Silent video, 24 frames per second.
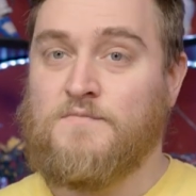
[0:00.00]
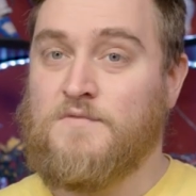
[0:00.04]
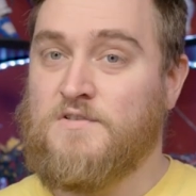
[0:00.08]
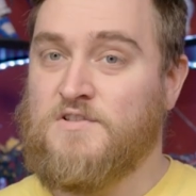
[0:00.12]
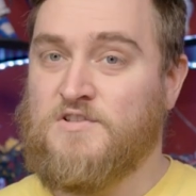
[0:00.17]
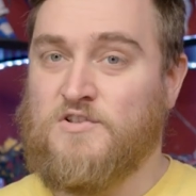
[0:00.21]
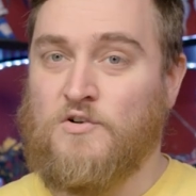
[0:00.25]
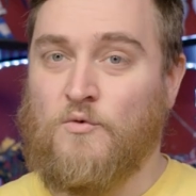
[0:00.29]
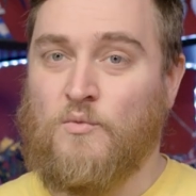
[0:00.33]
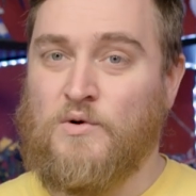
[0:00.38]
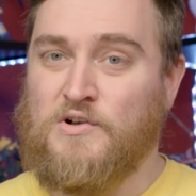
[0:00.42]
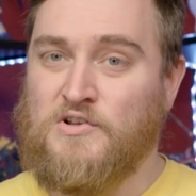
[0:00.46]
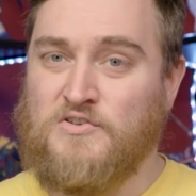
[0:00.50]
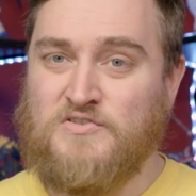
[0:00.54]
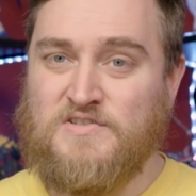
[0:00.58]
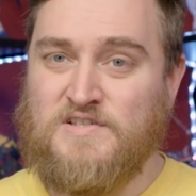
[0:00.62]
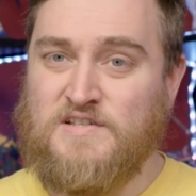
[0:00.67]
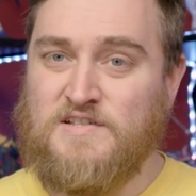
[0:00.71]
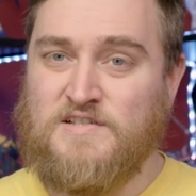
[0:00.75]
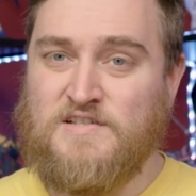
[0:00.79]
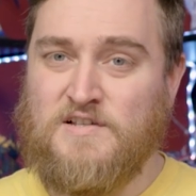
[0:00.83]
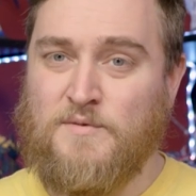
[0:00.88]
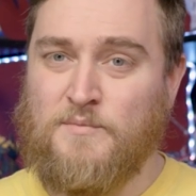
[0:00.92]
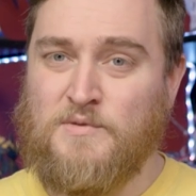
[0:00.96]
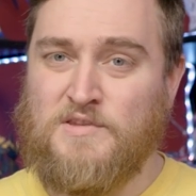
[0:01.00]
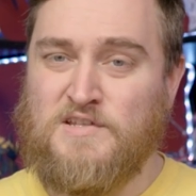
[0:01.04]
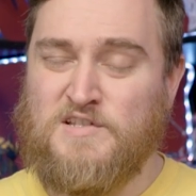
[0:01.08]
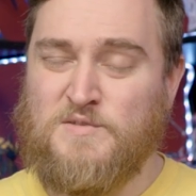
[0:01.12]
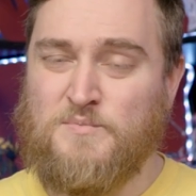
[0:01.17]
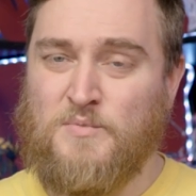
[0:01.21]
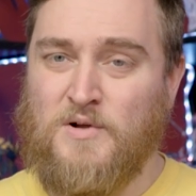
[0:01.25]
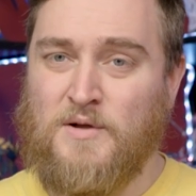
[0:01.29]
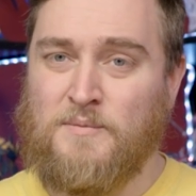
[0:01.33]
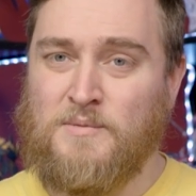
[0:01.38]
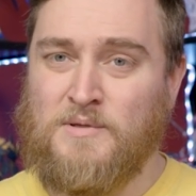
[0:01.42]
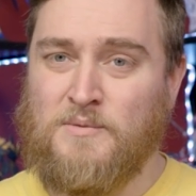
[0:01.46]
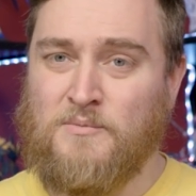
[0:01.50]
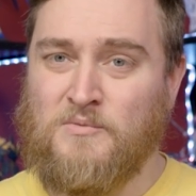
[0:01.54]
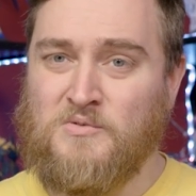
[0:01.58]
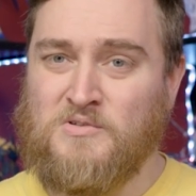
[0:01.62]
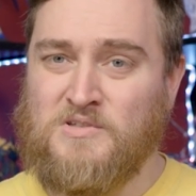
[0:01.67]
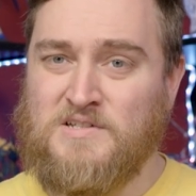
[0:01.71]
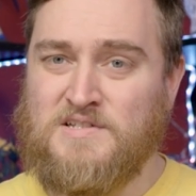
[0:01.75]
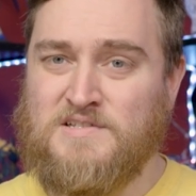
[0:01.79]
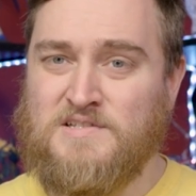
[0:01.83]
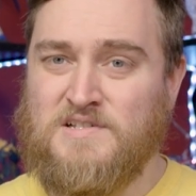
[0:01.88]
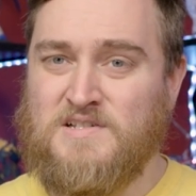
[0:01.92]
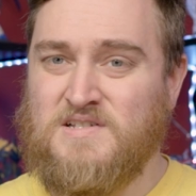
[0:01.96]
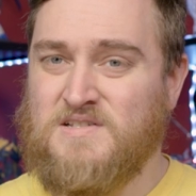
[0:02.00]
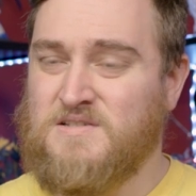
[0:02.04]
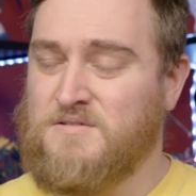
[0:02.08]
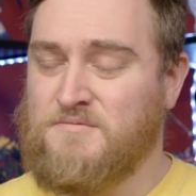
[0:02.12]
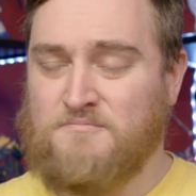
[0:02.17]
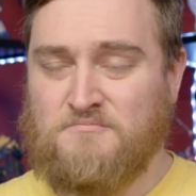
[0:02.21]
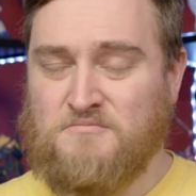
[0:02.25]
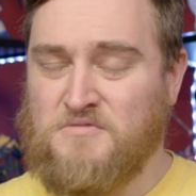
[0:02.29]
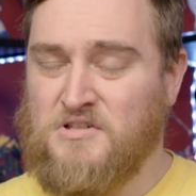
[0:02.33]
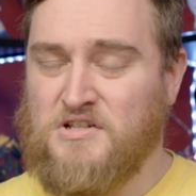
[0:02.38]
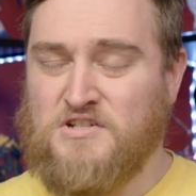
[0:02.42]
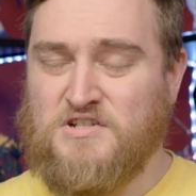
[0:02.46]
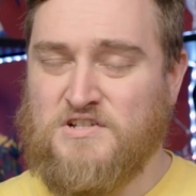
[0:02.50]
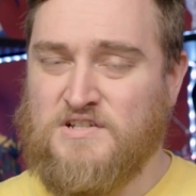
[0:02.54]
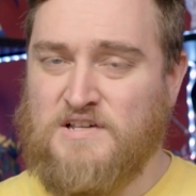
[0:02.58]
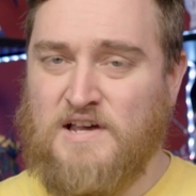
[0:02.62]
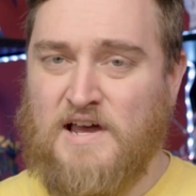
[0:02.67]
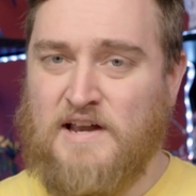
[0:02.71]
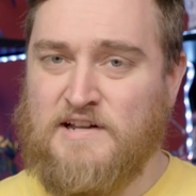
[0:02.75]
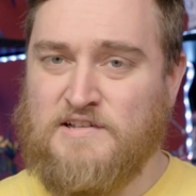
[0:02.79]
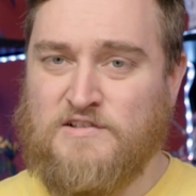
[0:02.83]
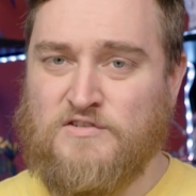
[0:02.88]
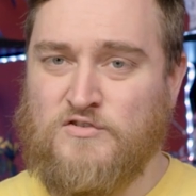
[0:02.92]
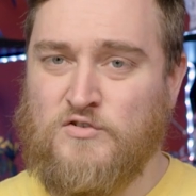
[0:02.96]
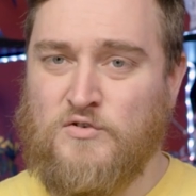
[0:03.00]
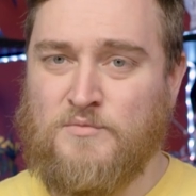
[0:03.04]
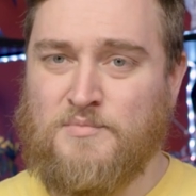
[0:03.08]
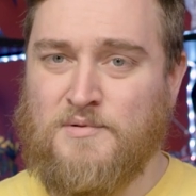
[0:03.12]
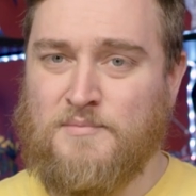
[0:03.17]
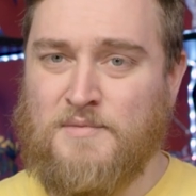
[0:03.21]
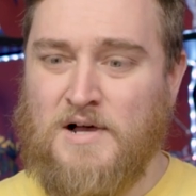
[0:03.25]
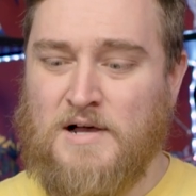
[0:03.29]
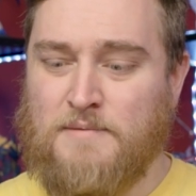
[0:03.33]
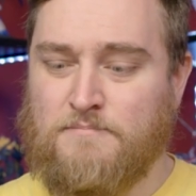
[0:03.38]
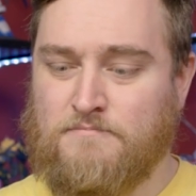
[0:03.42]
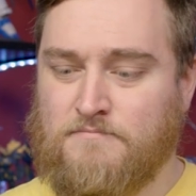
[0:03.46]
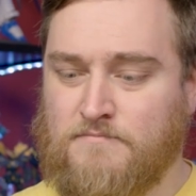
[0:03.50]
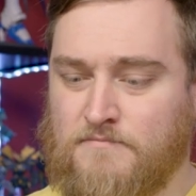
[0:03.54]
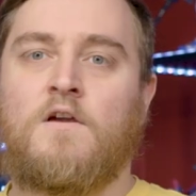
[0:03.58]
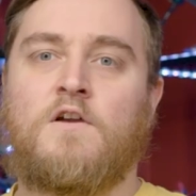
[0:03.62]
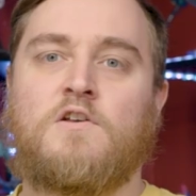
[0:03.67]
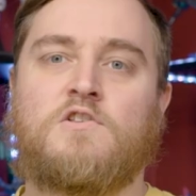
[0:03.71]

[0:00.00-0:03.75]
So when you see some of these premium releases, you just gotta scoop them up.